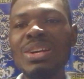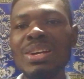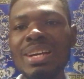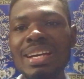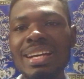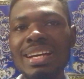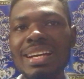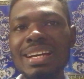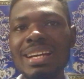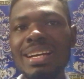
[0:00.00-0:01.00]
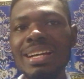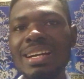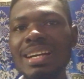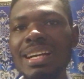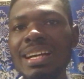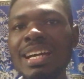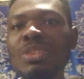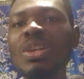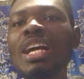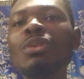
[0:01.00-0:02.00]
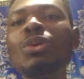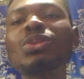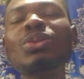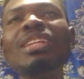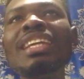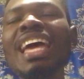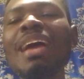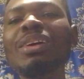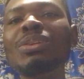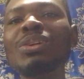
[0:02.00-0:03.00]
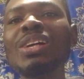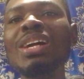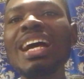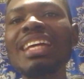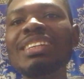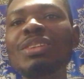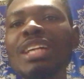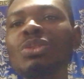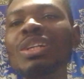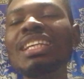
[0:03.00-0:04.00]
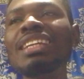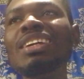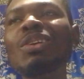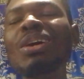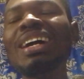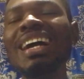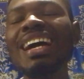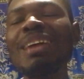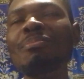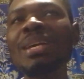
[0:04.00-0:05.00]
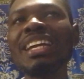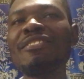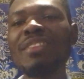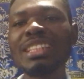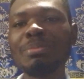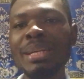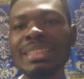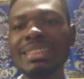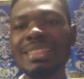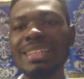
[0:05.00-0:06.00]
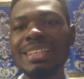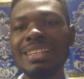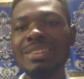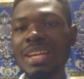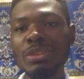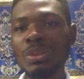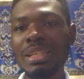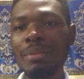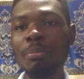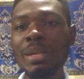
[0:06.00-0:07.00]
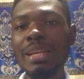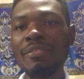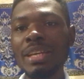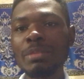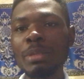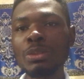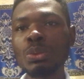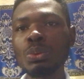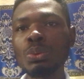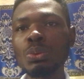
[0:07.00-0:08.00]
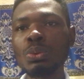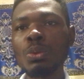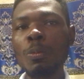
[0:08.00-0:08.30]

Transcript: And you can also need it does not need big investment. It does not need big investment to